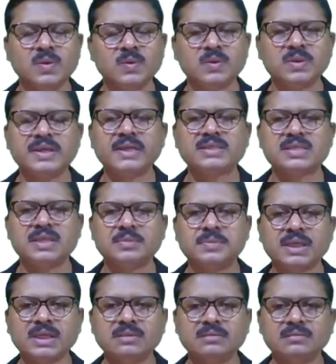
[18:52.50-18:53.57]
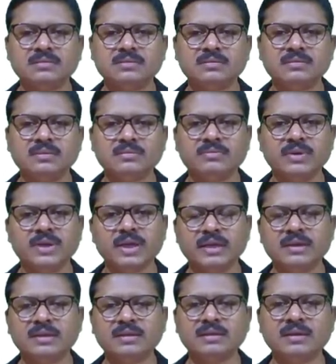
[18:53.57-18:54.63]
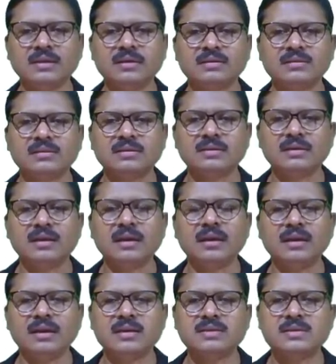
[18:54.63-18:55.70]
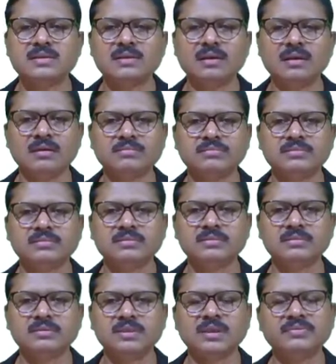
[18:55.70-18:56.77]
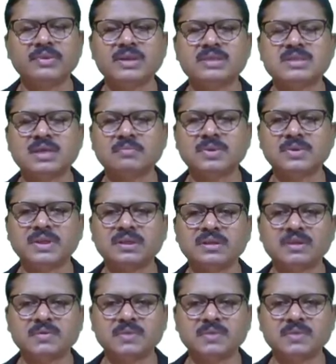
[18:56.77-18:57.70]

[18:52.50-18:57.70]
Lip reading: Go to the description for getting the links of different supporting